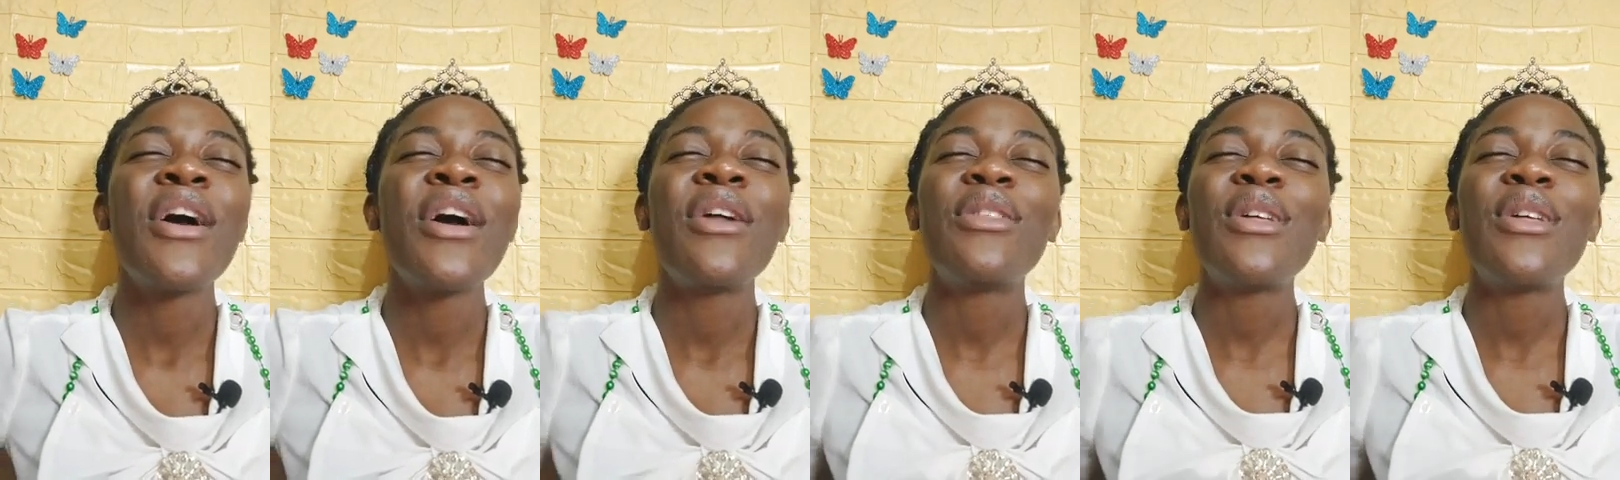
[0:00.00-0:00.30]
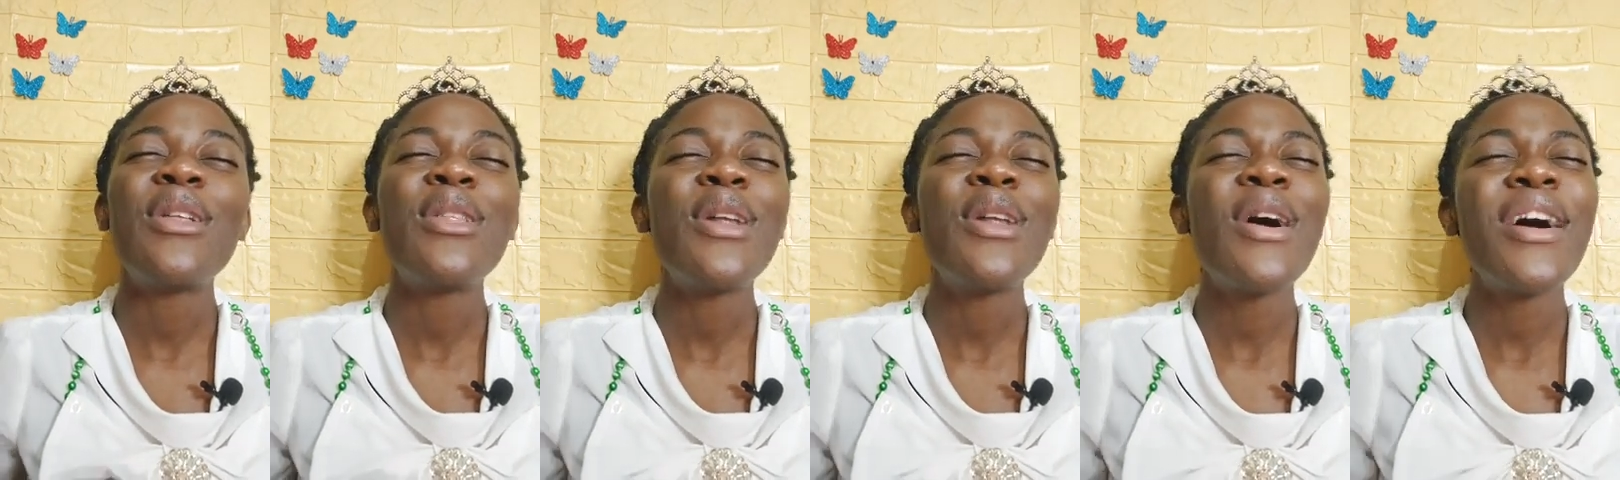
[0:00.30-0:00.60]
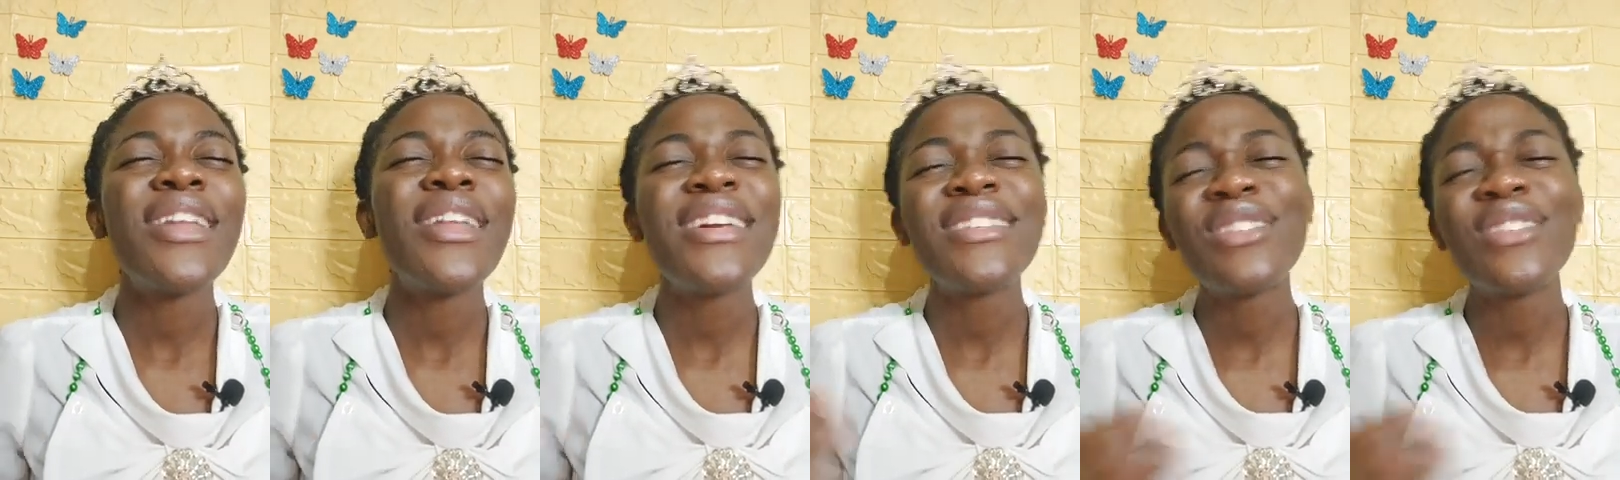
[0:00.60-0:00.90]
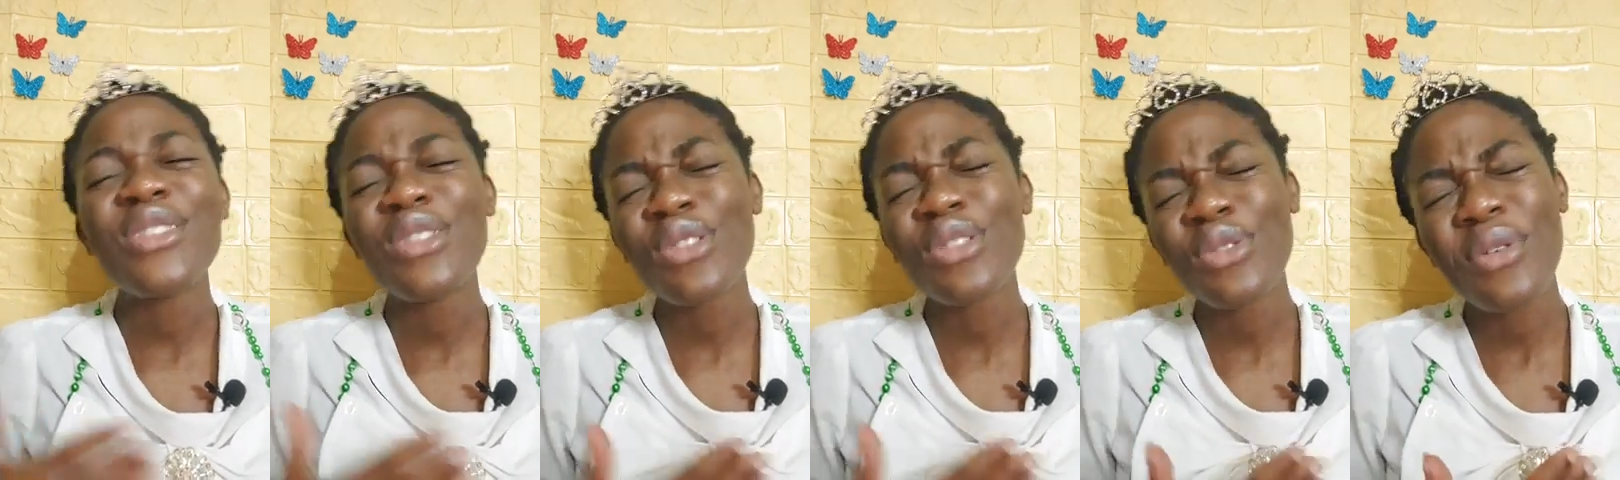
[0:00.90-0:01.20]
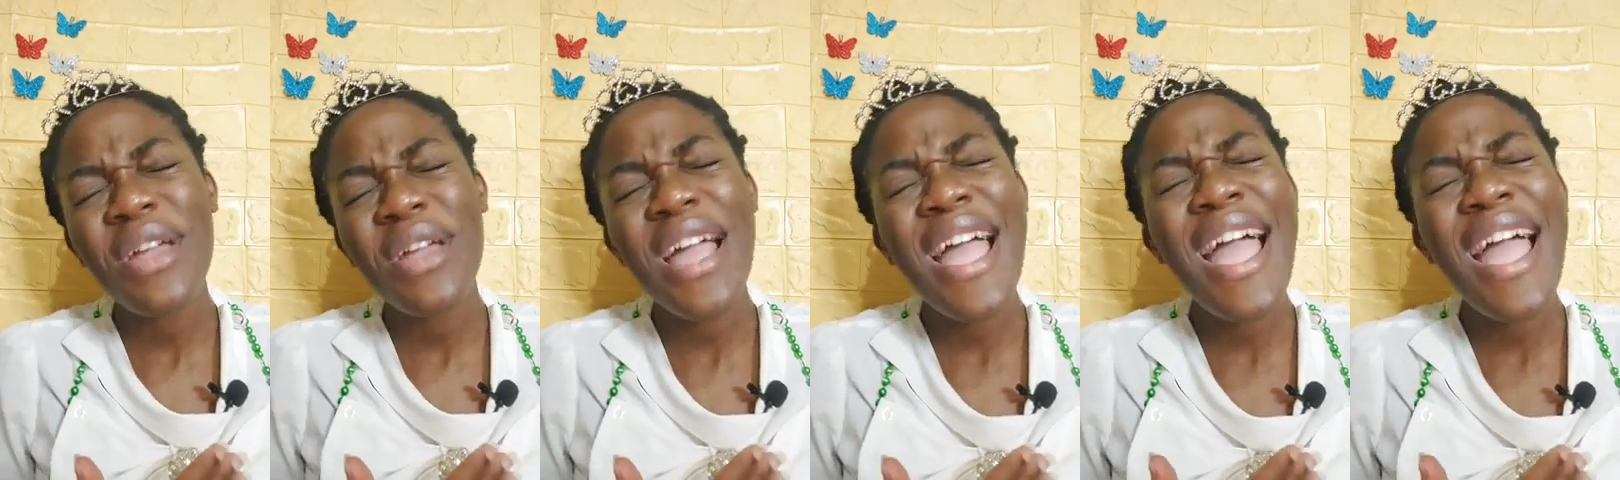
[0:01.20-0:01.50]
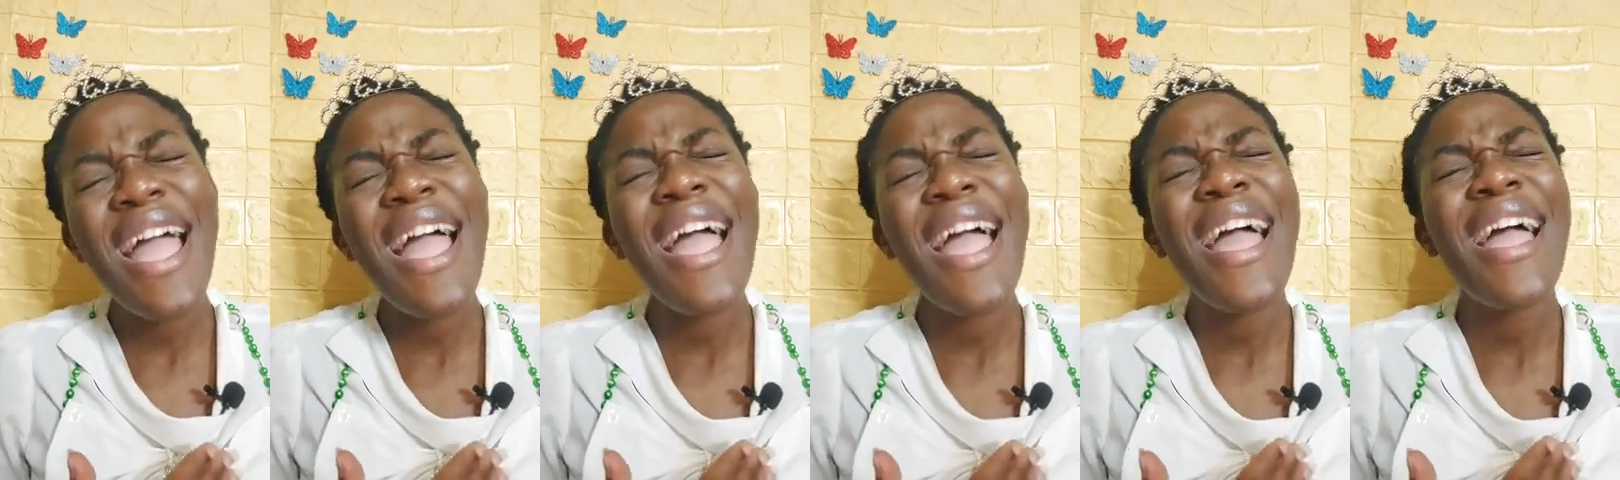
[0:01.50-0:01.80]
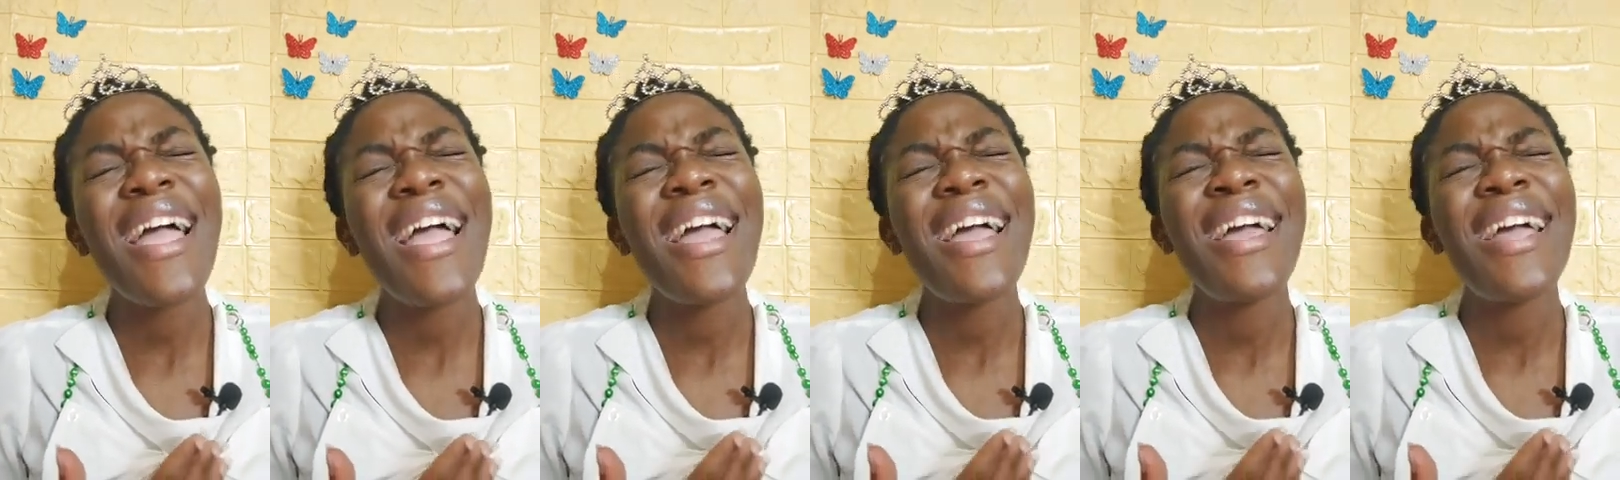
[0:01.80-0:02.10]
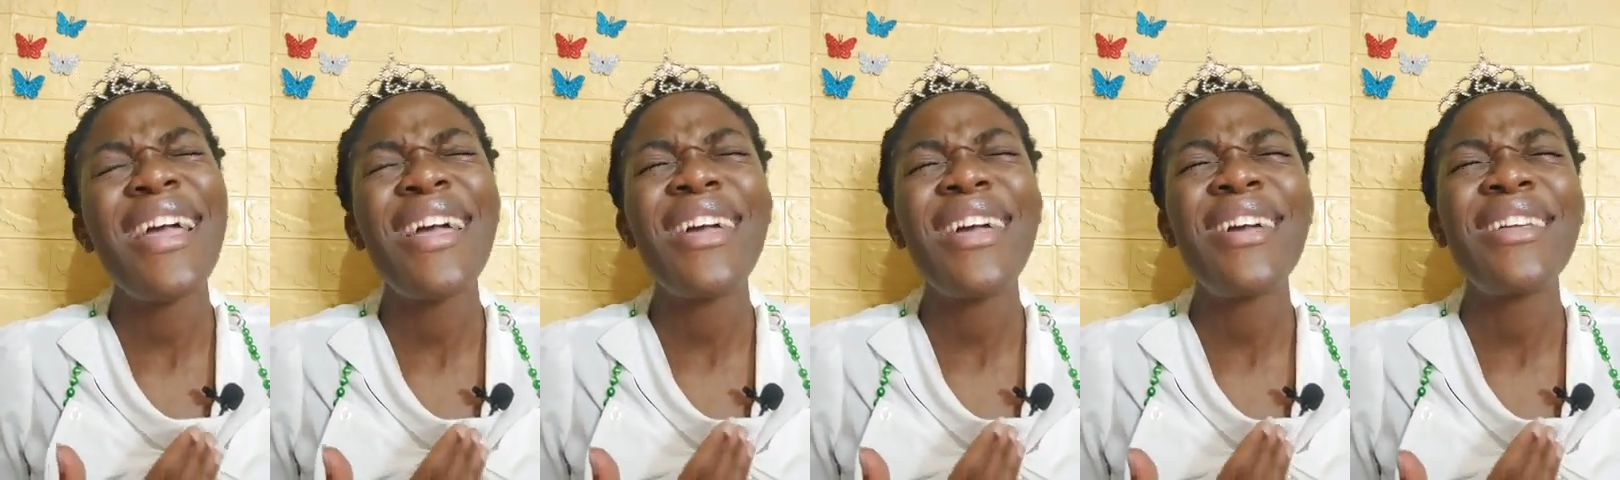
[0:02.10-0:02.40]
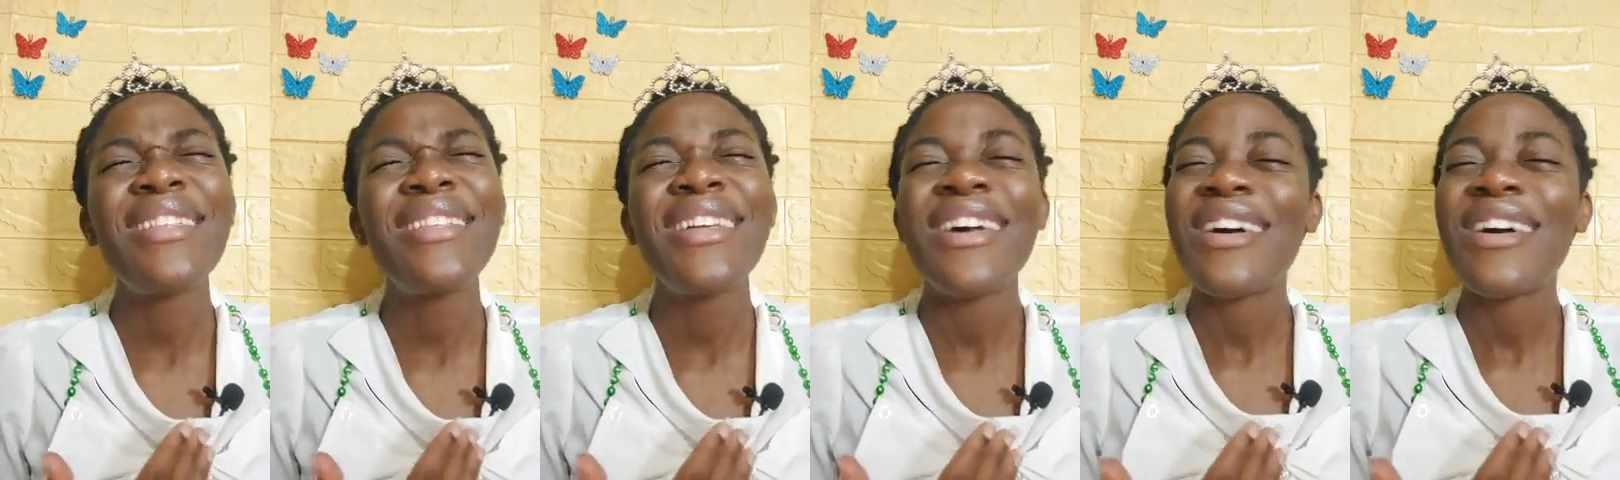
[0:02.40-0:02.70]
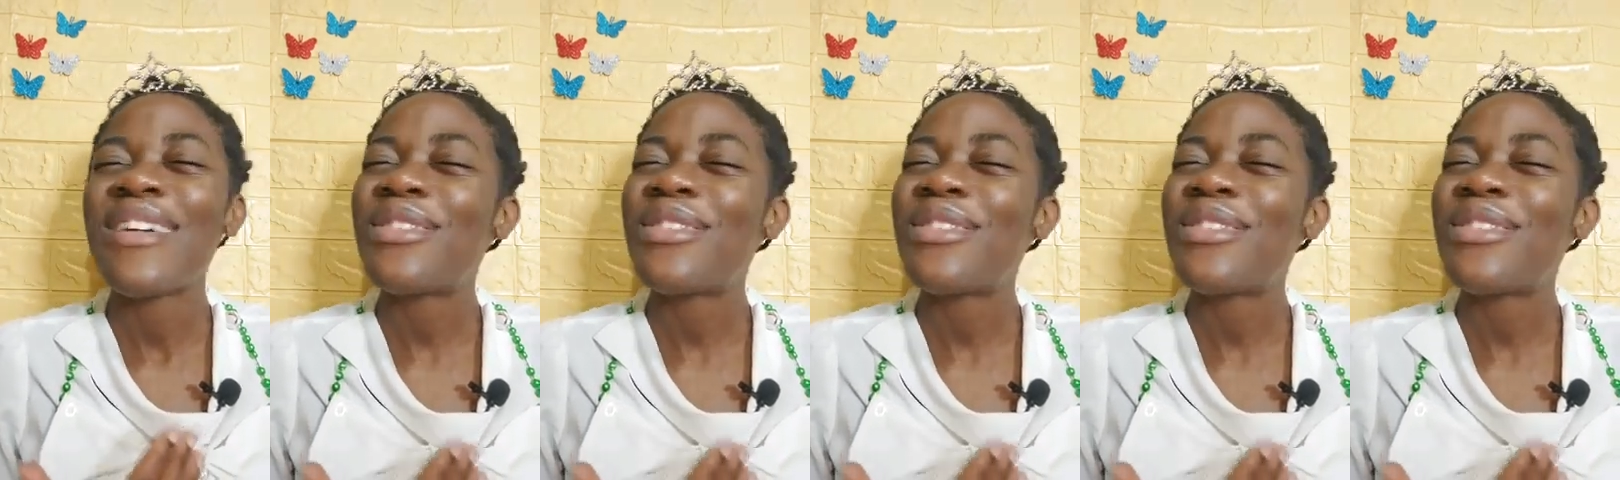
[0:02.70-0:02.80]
The Lord is the strength,